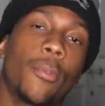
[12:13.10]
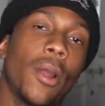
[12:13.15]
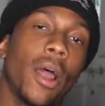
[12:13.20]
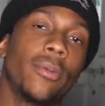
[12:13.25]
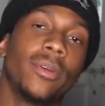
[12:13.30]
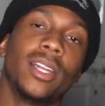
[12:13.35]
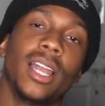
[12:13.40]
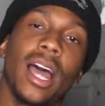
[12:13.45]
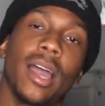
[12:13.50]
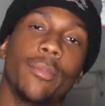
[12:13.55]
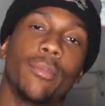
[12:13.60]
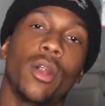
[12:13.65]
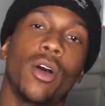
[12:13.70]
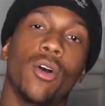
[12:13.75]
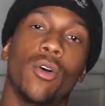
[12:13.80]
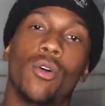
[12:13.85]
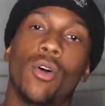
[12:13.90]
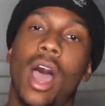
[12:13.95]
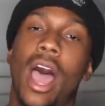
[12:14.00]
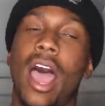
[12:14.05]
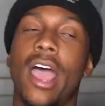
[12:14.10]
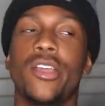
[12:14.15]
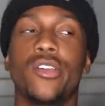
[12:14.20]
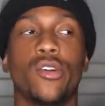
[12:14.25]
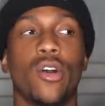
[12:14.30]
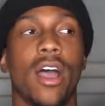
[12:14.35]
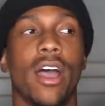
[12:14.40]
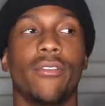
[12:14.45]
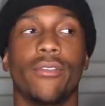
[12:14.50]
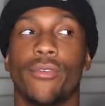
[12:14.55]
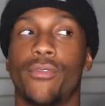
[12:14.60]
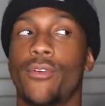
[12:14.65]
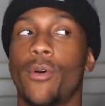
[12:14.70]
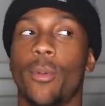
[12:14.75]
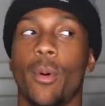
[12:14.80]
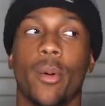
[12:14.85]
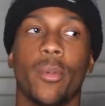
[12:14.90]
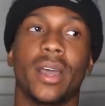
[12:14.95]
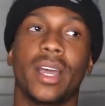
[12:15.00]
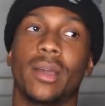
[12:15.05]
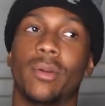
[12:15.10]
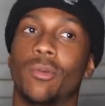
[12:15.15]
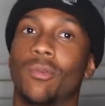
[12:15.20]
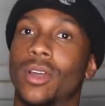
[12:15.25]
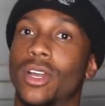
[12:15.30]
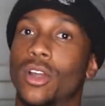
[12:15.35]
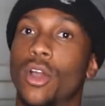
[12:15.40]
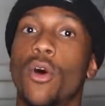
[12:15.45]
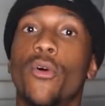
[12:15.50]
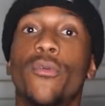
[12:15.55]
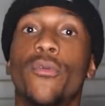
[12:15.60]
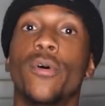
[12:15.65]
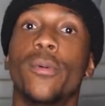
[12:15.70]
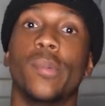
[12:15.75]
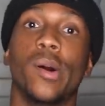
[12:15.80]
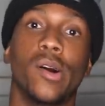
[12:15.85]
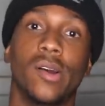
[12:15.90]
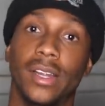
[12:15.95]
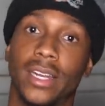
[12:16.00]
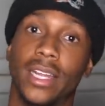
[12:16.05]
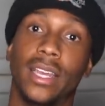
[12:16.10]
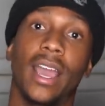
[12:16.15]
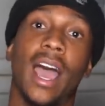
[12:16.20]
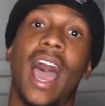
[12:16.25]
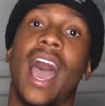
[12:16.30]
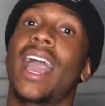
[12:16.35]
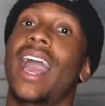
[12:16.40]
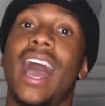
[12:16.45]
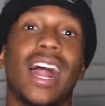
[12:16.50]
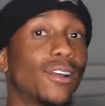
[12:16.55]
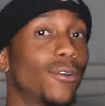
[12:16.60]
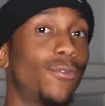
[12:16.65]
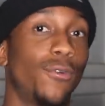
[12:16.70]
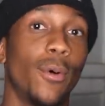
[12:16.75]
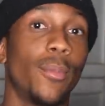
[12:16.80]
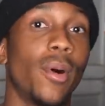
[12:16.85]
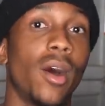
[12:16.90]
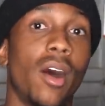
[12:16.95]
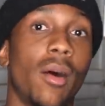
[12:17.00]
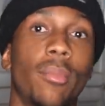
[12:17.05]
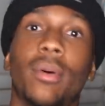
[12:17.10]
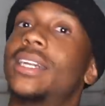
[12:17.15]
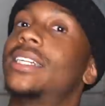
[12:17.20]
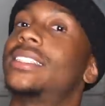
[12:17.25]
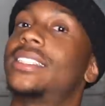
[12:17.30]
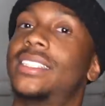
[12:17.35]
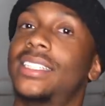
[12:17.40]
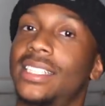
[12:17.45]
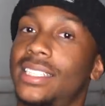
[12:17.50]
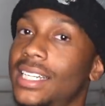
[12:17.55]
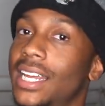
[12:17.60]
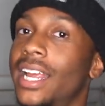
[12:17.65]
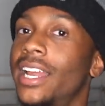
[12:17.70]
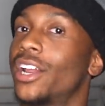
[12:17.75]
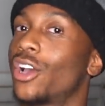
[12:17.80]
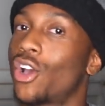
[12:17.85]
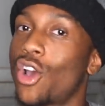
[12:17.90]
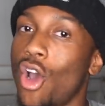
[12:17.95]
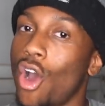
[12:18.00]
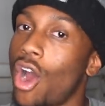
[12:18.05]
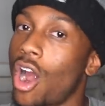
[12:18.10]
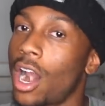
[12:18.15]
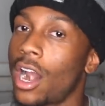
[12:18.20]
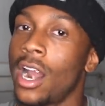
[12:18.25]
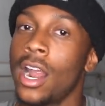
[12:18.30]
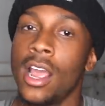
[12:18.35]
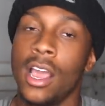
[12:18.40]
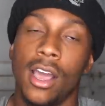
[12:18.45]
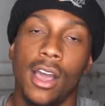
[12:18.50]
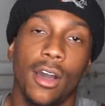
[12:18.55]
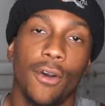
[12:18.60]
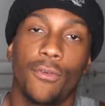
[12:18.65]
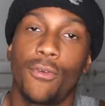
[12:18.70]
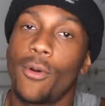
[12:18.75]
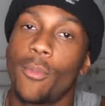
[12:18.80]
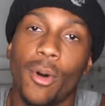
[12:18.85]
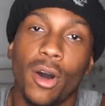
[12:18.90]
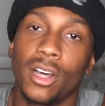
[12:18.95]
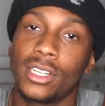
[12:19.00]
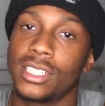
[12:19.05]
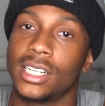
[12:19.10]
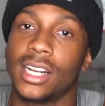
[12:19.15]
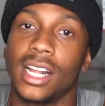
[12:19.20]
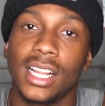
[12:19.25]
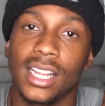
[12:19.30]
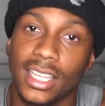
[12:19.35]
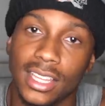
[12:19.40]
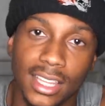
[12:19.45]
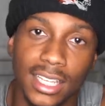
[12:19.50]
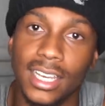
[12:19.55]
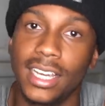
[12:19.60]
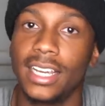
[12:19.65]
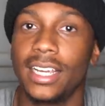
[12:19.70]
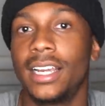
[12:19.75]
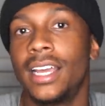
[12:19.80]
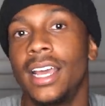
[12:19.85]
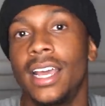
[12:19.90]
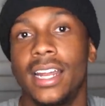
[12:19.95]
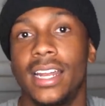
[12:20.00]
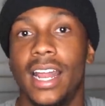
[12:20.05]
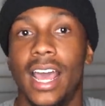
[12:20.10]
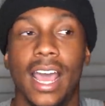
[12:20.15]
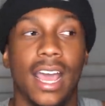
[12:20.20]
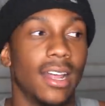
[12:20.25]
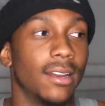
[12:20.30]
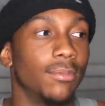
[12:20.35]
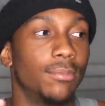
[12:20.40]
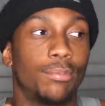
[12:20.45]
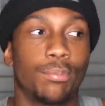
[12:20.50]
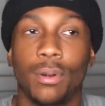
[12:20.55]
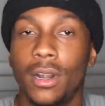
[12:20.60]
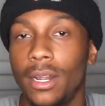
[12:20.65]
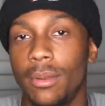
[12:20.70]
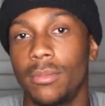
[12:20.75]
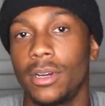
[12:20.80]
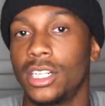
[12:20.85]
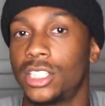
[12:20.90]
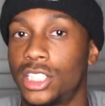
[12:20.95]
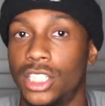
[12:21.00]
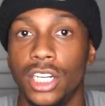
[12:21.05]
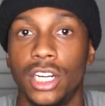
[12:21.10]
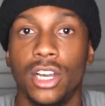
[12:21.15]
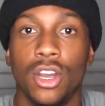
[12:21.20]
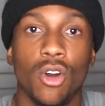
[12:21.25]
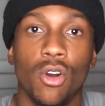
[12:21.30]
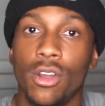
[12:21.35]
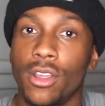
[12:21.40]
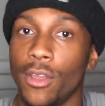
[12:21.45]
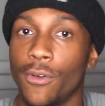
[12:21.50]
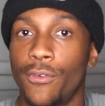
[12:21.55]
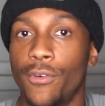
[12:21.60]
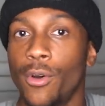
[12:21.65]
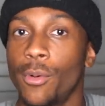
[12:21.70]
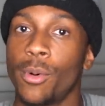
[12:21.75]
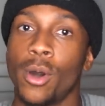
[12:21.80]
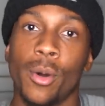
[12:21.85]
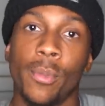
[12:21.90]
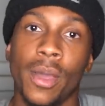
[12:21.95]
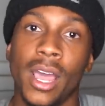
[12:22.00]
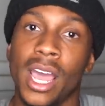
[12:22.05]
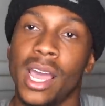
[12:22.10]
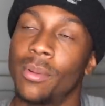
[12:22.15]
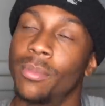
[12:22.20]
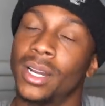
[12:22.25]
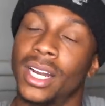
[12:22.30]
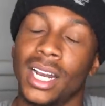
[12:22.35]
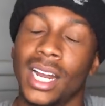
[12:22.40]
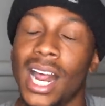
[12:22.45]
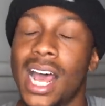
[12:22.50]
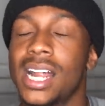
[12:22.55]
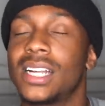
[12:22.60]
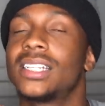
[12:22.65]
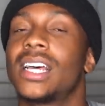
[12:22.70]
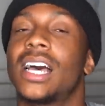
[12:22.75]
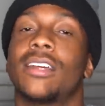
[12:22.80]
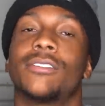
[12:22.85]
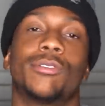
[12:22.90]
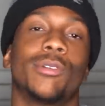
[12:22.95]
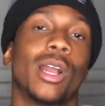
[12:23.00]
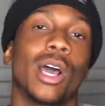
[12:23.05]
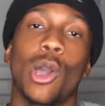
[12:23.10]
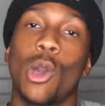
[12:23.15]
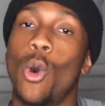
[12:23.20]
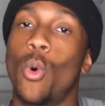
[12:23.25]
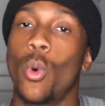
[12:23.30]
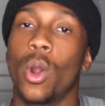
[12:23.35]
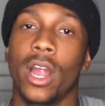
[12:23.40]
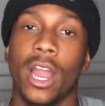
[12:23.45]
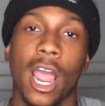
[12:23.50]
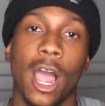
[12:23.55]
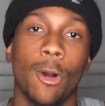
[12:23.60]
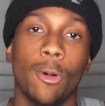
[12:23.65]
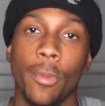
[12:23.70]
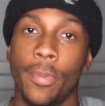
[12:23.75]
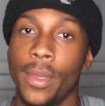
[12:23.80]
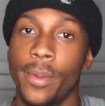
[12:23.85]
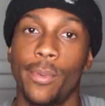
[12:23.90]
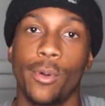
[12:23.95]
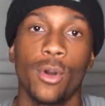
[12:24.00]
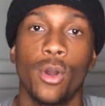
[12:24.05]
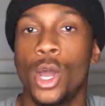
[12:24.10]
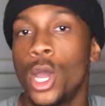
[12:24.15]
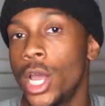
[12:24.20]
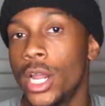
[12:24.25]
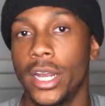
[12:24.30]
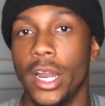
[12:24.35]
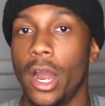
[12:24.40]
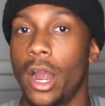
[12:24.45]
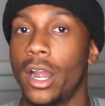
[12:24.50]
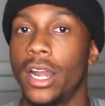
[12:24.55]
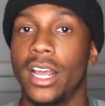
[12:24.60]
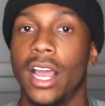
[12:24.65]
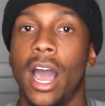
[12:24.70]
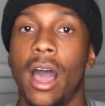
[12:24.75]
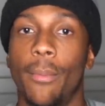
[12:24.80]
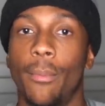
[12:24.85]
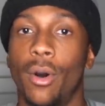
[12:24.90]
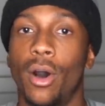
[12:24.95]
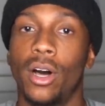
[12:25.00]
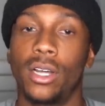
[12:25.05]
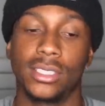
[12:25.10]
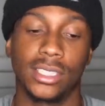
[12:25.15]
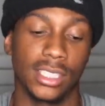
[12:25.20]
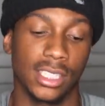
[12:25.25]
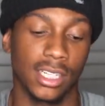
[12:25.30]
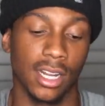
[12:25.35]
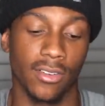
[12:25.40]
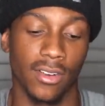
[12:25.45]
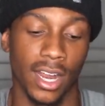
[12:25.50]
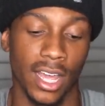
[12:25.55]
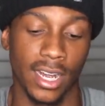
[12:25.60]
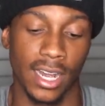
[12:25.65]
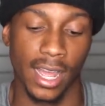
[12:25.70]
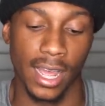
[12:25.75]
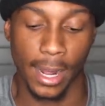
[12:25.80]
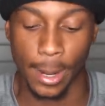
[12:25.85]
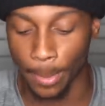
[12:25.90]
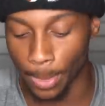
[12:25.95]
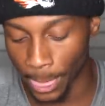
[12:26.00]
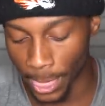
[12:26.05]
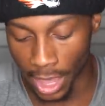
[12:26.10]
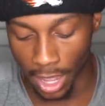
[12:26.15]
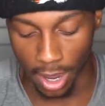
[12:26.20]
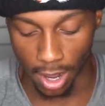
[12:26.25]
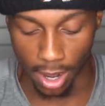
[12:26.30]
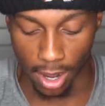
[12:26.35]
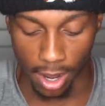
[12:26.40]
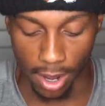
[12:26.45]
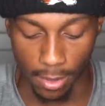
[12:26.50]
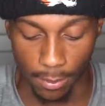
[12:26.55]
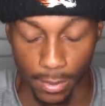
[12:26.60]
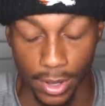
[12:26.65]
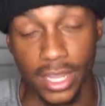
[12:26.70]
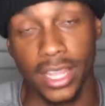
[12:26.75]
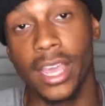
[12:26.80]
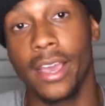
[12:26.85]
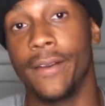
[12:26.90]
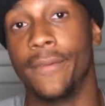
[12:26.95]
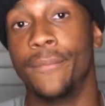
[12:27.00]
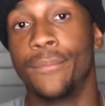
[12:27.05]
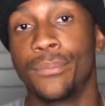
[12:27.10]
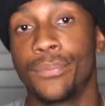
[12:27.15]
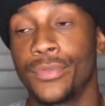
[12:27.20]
probably like, bro, how you gonna have a football bag with no football in it? I got a football, but it's just in the car. A football is another thing that pretty much should go in your football bag. But a lot of times when I go work out with people, they already got balls and stuff like that. Um, but yeah,